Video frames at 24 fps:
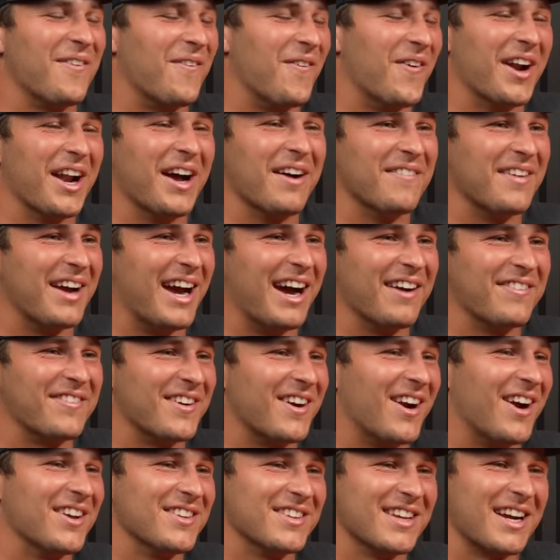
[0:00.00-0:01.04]
went up
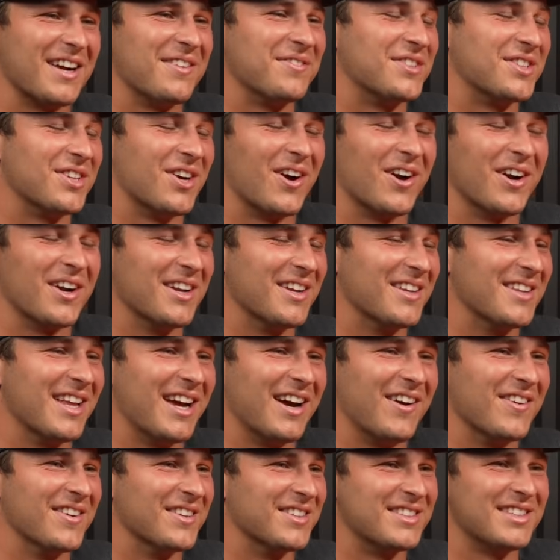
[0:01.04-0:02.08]
after. I was like, I'm sorry, dude.
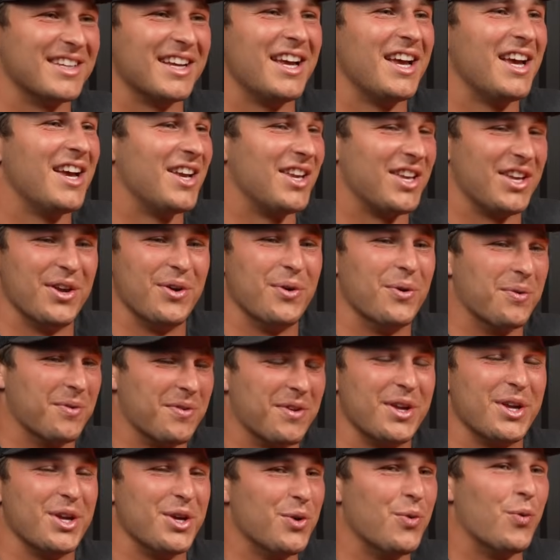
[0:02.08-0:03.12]
That was,
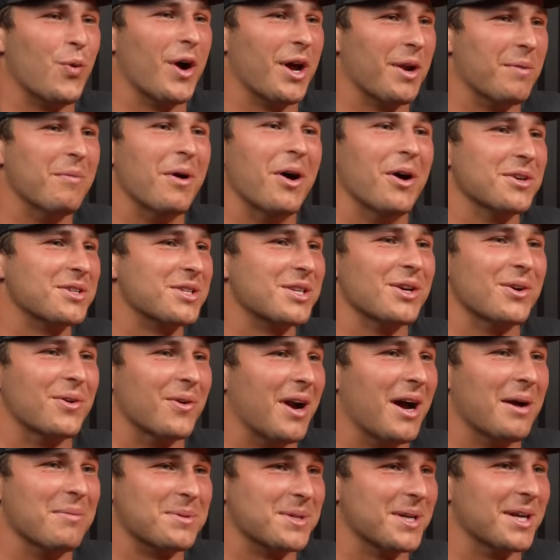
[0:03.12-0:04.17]
you win most of the
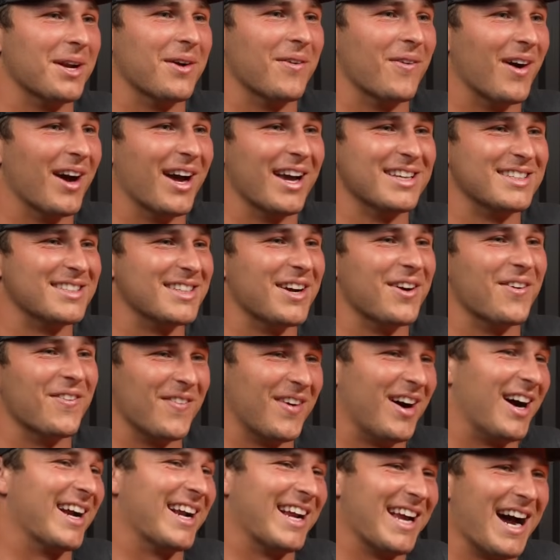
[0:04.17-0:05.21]
reps anyway. So
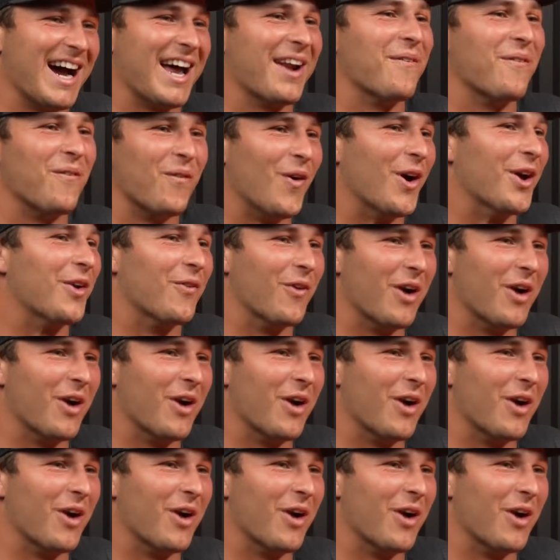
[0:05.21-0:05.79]
I got one